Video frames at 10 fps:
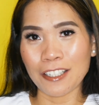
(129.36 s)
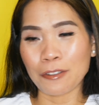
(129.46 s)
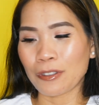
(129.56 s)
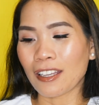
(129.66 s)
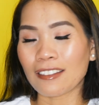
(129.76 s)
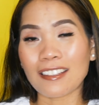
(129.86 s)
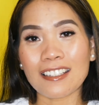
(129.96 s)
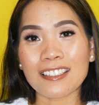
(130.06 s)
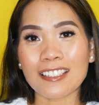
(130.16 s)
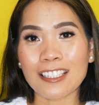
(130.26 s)
we got
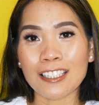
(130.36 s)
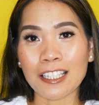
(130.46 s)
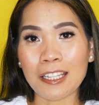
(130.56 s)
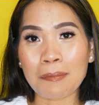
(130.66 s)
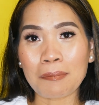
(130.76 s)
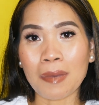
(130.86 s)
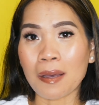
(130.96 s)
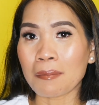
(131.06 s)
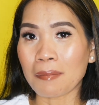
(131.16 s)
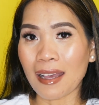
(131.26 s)
this sleep
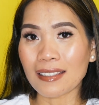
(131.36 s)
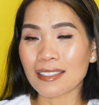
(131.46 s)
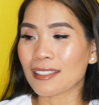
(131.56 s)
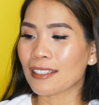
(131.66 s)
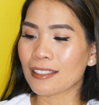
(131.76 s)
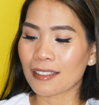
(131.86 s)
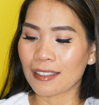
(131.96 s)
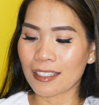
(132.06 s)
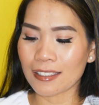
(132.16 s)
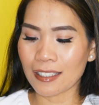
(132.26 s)
mask.
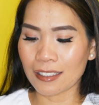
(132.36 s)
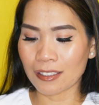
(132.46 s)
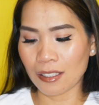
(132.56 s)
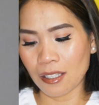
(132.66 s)
This is